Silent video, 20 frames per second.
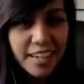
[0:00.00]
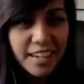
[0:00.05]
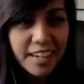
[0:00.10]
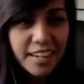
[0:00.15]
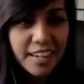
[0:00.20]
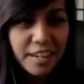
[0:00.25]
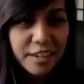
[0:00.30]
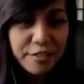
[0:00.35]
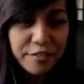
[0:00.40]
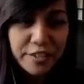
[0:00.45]

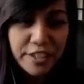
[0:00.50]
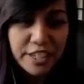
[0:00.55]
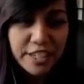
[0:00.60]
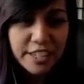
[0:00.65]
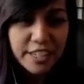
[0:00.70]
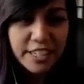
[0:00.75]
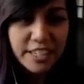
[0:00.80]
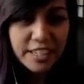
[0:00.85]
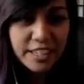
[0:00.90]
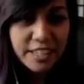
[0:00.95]
And I
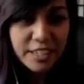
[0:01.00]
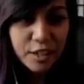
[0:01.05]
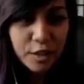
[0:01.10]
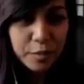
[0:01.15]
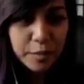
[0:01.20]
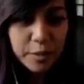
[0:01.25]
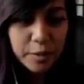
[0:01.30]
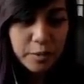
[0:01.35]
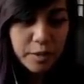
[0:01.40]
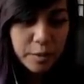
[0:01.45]
figure he didn't
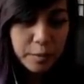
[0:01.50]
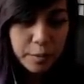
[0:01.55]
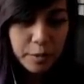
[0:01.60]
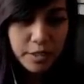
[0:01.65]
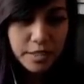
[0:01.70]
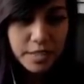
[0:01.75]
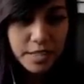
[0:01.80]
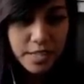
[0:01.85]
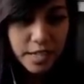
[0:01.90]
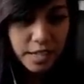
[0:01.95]
open with a
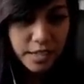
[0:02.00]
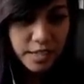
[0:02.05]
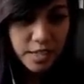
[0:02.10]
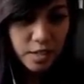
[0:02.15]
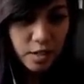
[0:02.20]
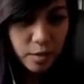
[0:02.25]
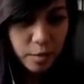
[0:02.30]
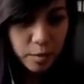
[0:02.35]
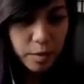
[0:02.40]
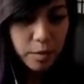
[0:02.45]

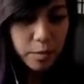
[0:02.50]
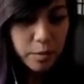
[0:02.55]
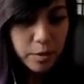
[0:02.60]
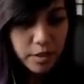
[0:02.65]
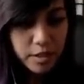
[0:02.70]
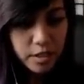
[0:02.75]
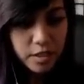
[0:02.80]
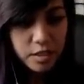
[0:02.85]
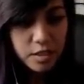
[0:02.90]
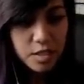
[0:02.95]
princess, so I'm in a
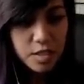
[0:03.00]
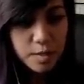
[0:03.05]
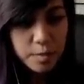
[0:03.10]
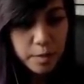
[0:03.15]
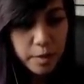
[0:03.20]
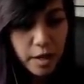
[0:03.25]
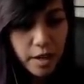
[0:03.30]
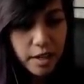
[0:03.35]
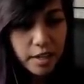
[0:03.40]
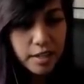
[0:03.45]
pretty good
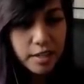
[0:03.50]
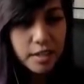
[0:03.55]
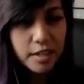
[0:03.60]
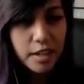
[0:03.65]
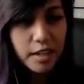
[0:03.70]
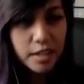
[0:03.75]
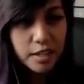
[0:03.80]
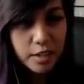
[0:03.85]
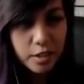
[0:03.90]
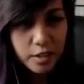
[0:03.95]
spot.
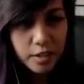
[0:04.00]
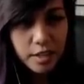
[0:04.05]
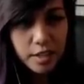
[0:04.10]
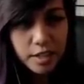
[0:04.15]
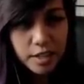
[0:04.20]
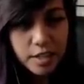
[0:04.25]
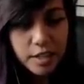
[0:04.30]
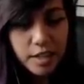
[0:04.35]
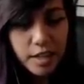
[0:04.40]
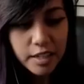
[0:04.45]
I go
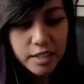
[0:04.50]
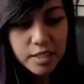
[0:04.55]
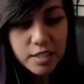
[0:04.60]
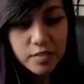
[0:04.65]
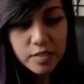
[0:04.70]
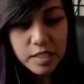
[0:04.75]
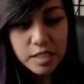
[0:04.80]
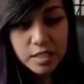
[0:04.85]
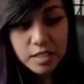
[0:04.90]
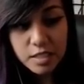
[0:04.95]
ahead and
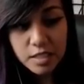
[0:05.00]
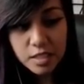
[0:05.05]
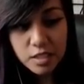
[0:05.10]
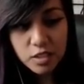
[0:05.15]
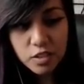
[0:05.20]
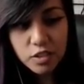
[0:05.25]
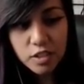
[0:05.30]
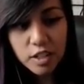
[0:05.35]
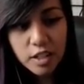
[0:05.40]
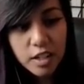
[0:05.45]
activate
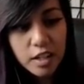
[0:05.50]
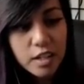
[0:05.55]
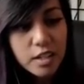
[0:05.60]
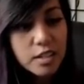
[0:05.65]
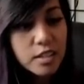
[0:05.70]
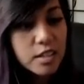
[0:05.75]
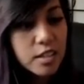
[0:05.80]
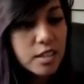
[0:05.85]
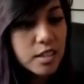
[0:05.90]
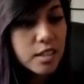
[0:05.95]

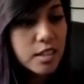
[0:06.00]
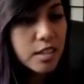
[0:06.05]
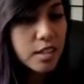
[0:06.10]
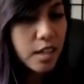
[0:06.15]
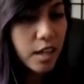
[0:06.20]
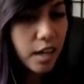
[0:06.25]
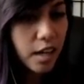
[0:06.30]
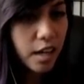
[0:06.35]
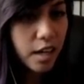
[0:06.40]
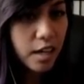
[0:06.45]
D-Draw.
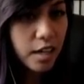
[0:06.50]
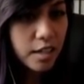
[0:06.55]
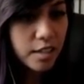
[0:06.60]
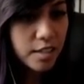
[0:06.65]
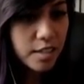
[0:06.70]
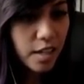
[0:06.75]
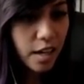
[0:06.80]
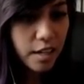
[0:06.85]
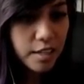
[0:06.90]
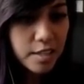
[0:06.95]

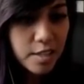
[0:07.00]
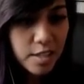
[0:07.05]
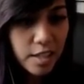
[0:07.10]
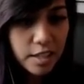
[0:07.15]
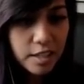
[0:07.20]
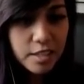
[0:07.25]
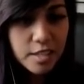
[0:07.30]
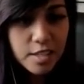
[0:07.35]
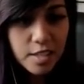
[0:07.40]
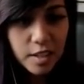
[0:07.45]
I
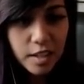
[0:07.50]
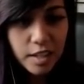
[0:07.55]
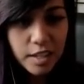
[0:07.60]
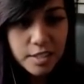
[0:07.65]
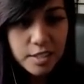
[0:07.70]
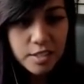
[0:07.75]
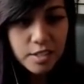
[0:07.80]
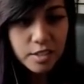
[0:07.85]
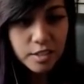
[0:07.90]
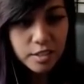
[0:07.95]
send the
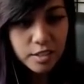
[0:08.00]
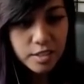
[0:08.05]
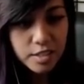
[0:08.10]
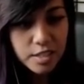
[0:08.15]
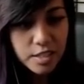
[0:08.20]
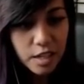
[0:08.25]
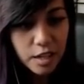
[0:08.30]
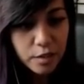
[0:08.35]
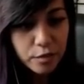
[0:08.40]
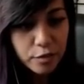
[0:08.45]
Celestial to
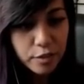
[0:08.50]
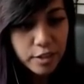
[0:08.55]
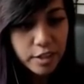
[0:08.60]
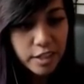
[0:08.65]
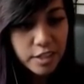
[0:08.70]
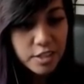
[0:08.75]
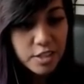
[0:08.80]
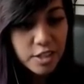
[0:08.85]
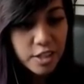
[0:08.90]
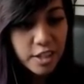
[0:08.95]
set up for
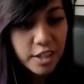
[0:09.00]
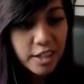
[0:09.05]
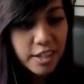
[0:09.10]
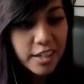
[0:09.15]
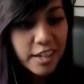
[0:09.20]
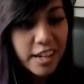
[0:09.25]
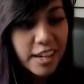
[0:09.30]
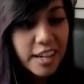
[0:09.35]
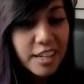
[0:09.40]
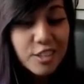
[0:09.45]
next
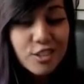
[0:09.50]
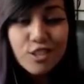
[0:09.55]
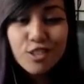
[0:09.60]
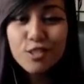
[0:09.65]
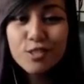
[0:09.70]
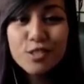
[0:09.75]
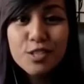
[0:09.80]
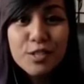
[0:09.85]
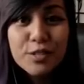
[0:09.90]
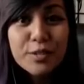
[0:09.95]
turn, and I
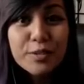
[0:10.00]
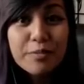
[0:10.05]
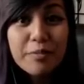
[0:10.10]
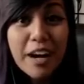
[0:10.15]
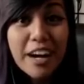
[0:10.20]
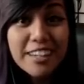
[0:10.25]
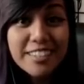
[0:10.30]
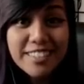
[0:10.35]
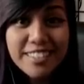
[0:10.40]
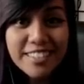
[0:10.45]
drew 2
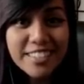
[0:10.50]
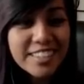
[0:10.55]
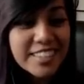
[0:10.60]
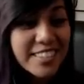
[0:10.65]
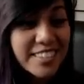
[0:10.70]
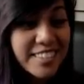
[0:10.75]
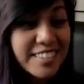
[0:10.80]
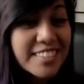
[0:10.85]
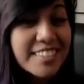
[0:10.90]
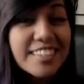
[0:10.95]
mass
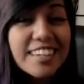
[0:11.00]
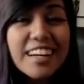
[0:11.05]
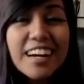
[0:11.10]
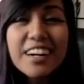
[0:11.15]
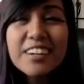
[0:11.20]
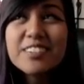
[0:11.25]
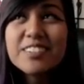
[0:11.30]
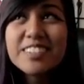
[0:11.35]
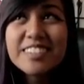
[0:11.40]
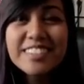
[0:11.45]
changes, and
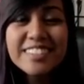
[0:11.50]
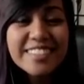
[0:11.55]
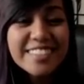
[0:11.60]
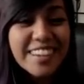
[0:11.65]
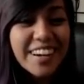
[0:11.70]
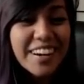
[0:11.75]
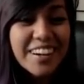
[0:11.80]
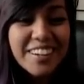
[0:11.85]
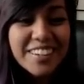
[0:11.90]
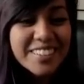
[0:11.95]
I was
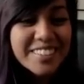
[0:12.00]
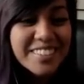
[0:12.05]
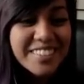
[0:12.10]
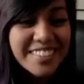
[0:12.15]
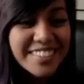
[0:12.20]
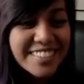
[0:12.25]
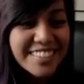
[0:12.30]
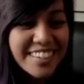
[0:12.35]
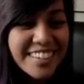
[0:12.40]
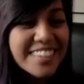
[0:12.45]
so
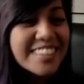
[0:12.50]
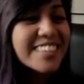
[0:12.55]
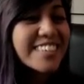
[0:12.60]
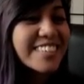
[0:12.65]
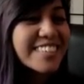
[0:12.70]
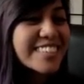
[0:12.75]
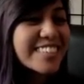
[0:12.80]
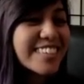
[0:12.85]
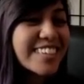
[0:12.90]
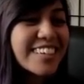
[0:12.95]

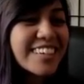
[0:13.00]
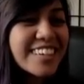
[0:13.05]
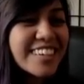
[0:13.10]
stoked.